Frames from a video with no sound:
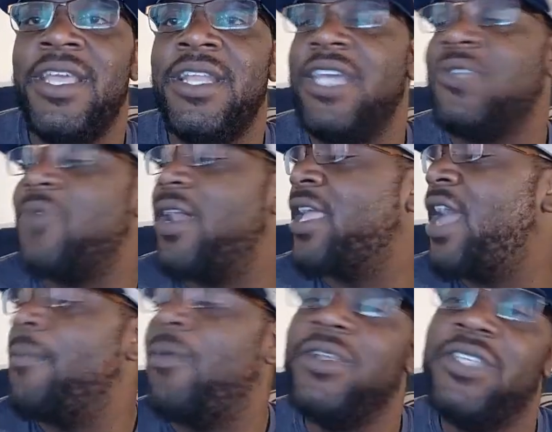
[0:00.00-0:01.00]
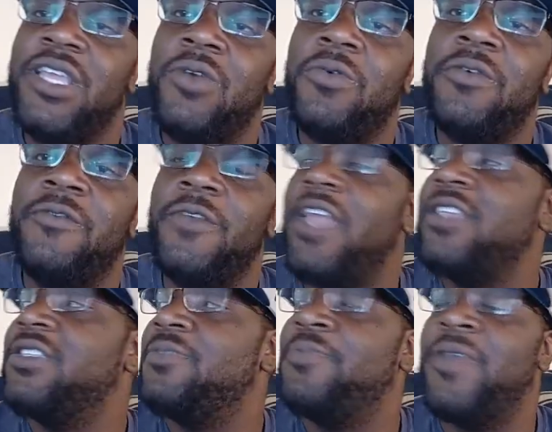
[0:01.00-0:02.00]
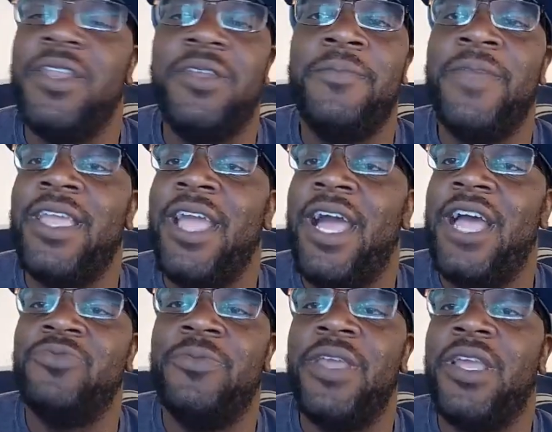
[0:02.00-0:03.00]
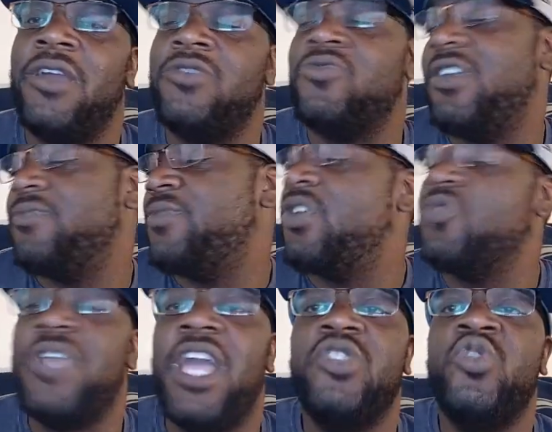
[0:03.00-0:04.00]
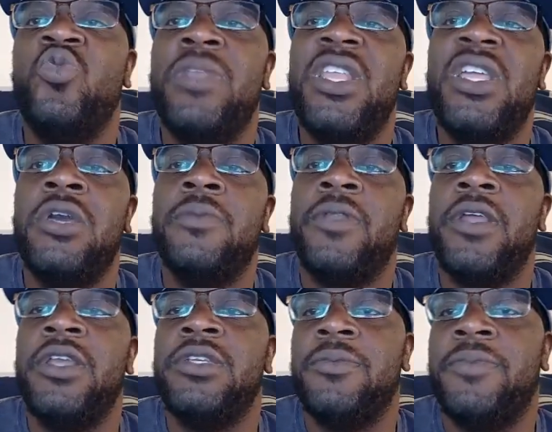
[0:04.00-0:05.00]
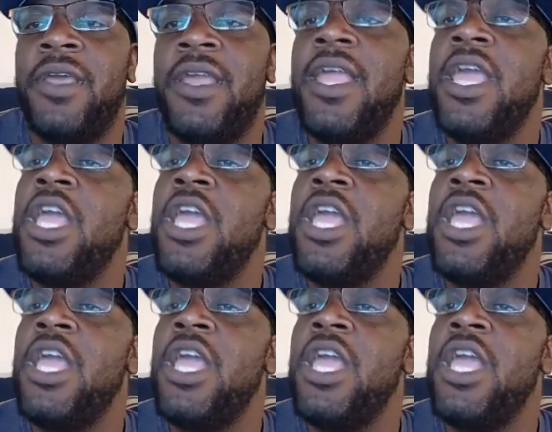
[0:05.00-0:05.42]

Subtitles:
That's why the Cowboys ain't going free agency picking up big guys with big contracts, because we got too many good players to pay.